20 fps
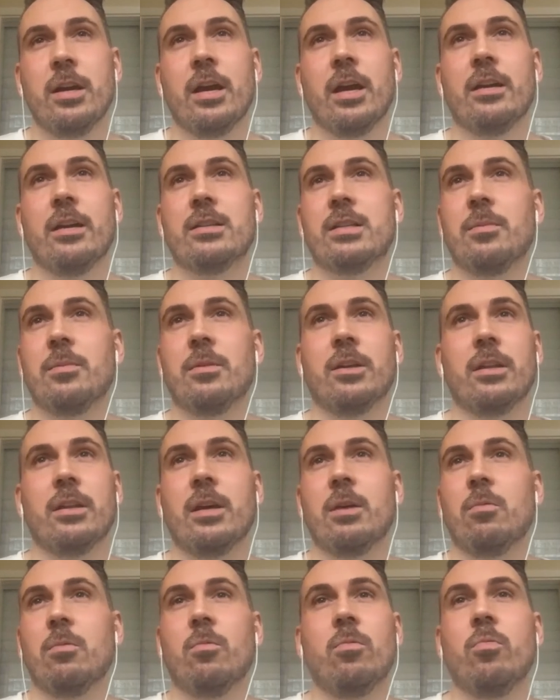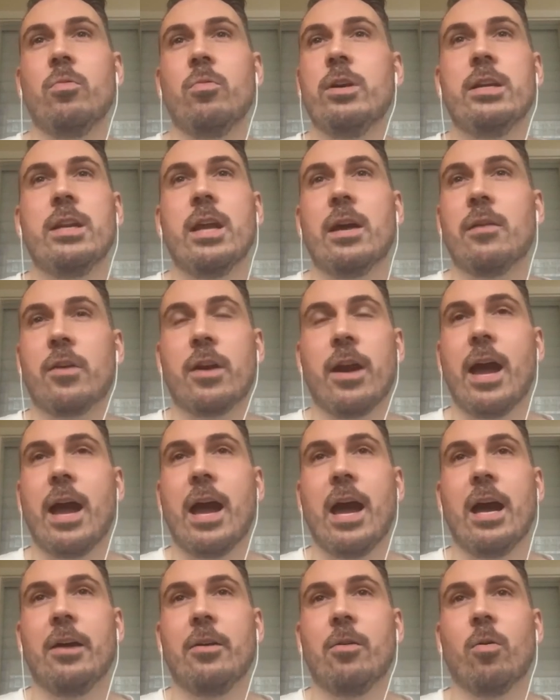is something that we never
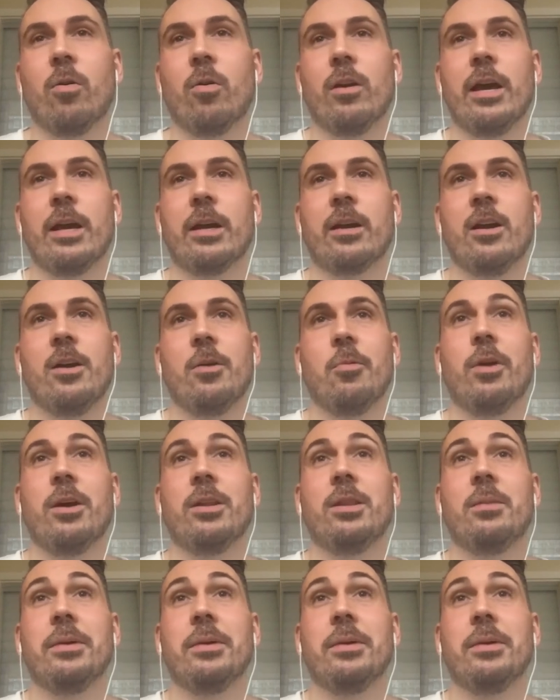had or like we had the